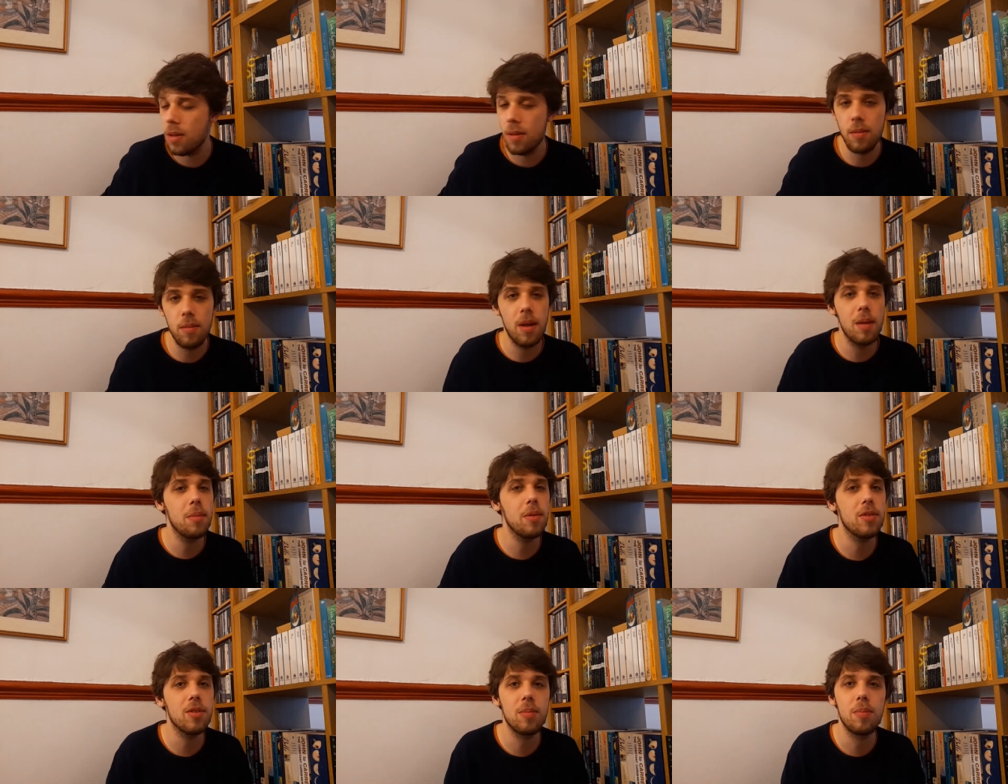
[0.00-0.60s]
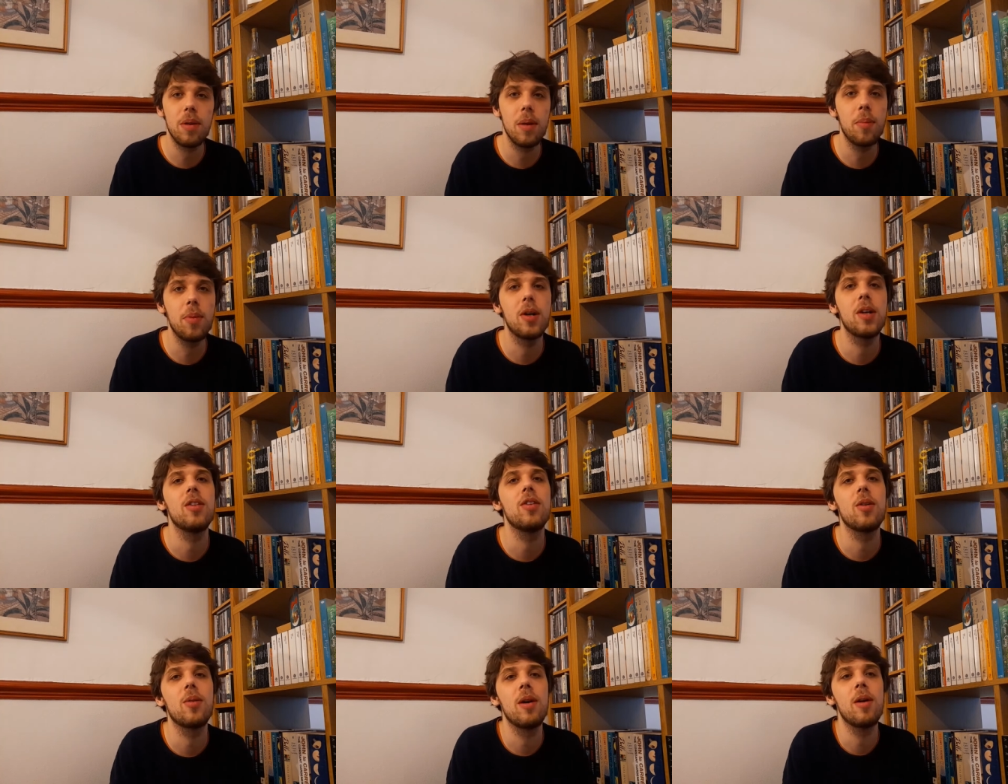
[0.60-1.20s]
Maybe some people
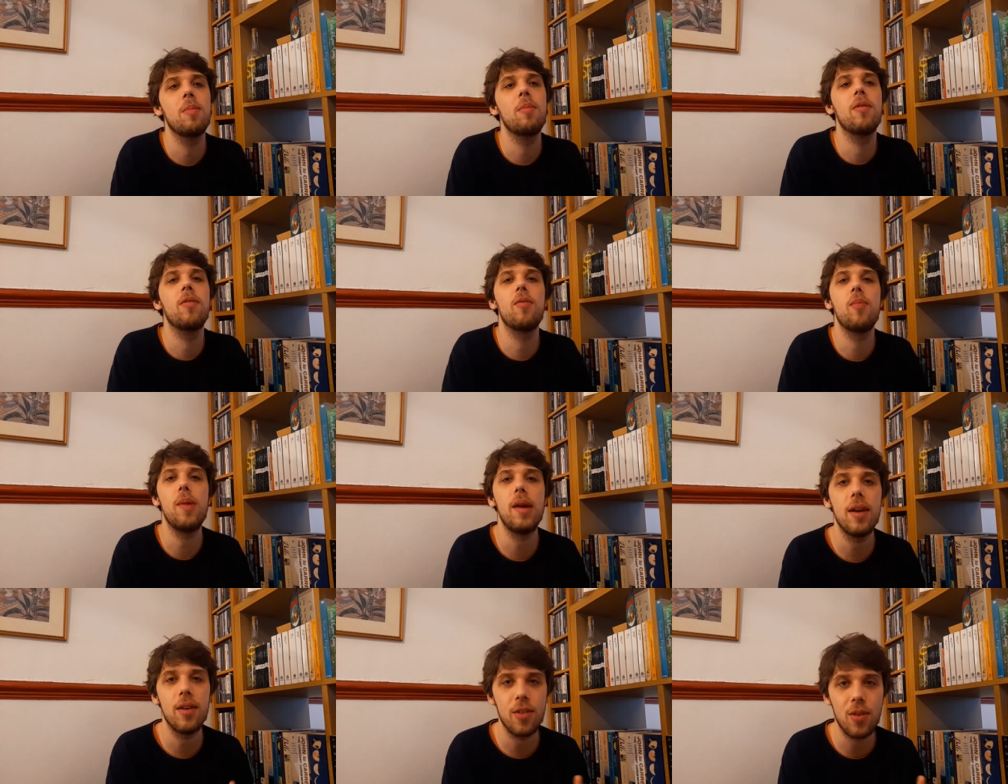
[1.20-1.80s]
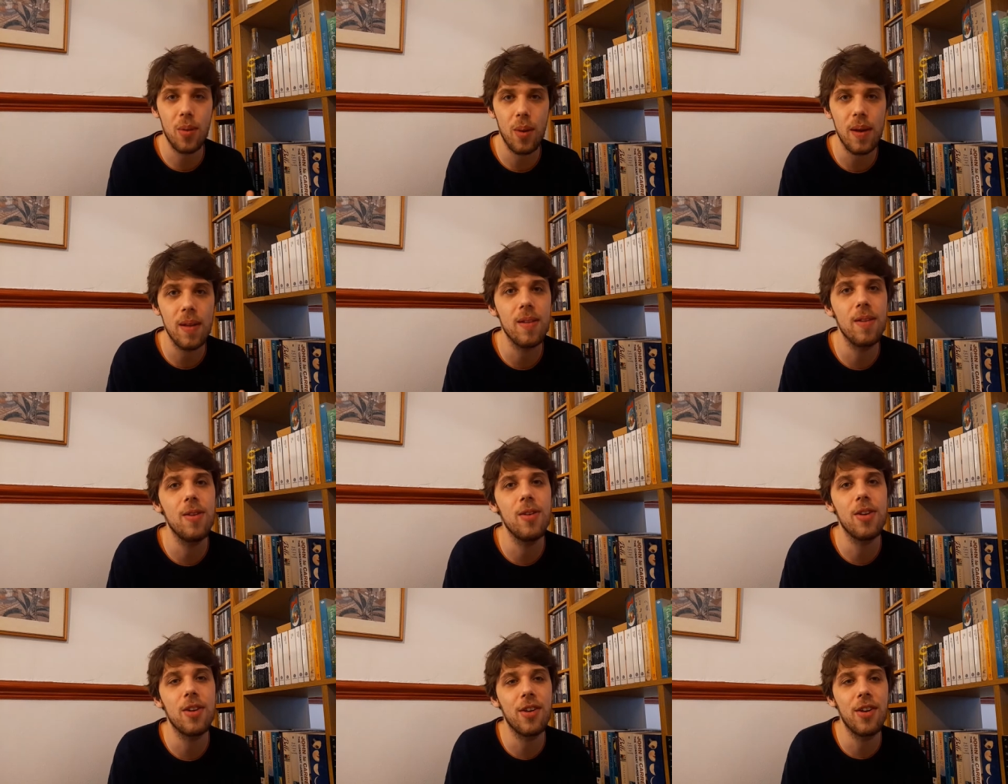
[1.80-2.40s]
can do it, but for me it's quite
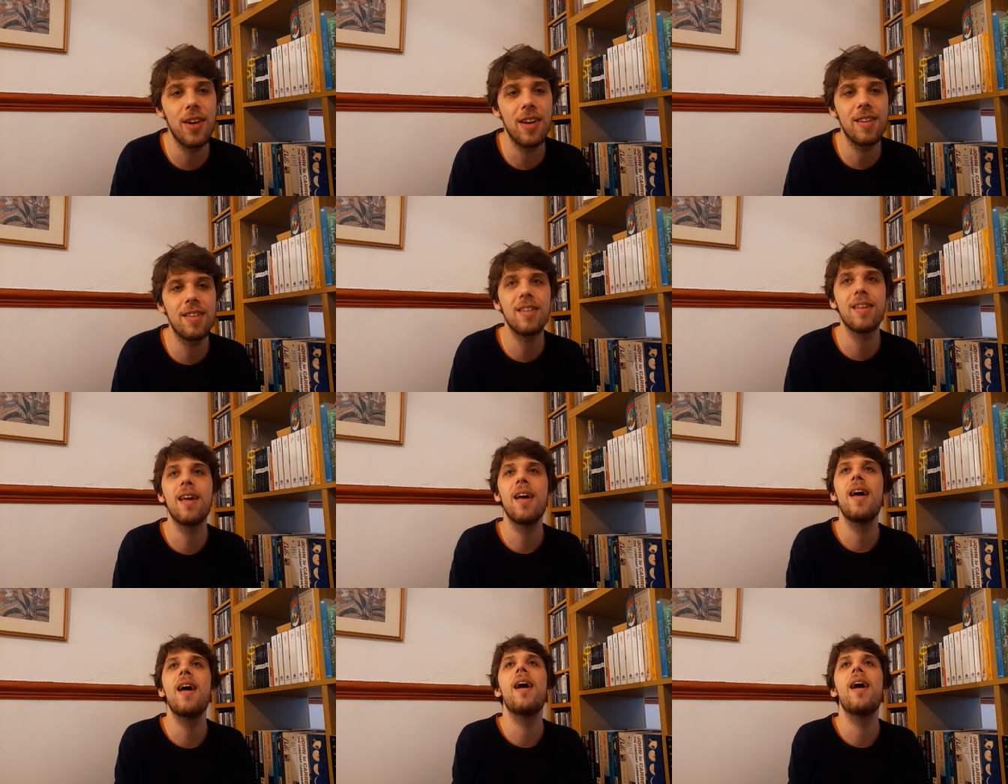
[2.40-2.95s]
ludicrous.